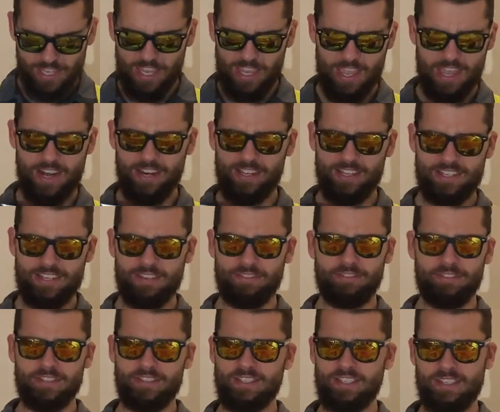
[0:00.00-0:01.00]
and I could
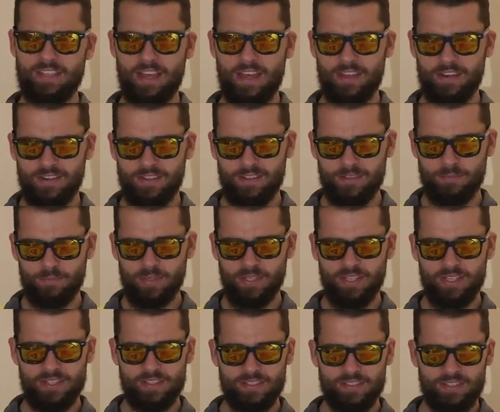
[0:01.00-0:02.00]
definitely see that
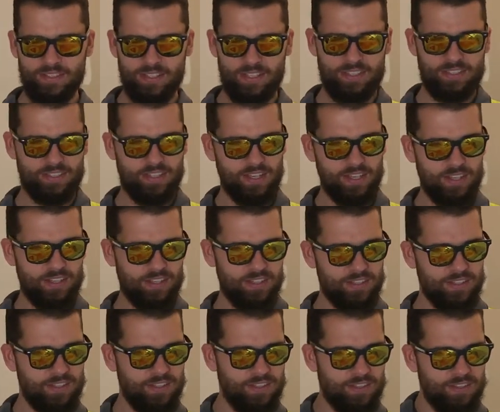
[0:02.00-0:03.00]
because it's got
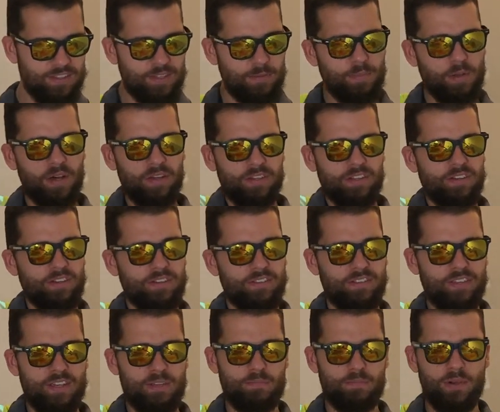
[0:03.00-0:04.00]
the
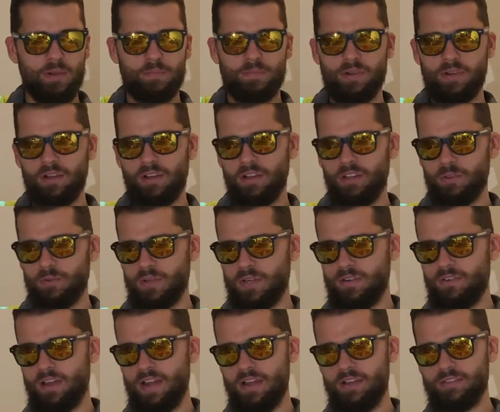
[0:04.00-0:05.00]
polyurethane bumper all the way
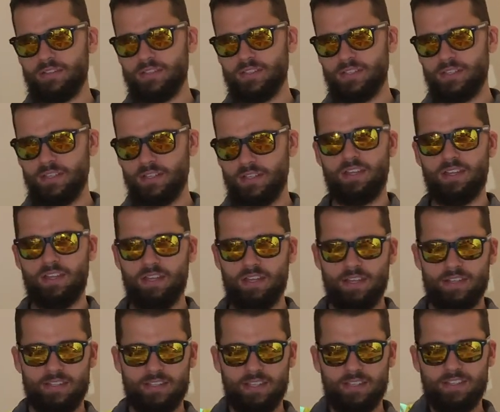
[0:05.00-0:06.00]
around.
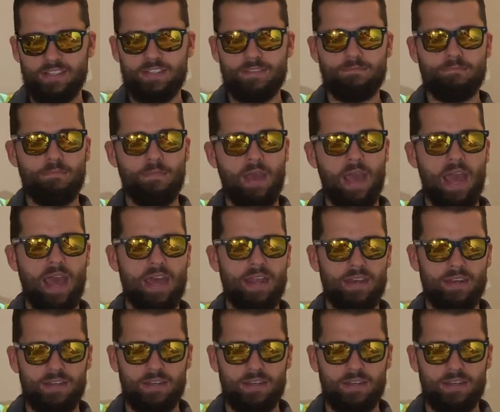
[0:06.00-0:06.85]
It's got this matte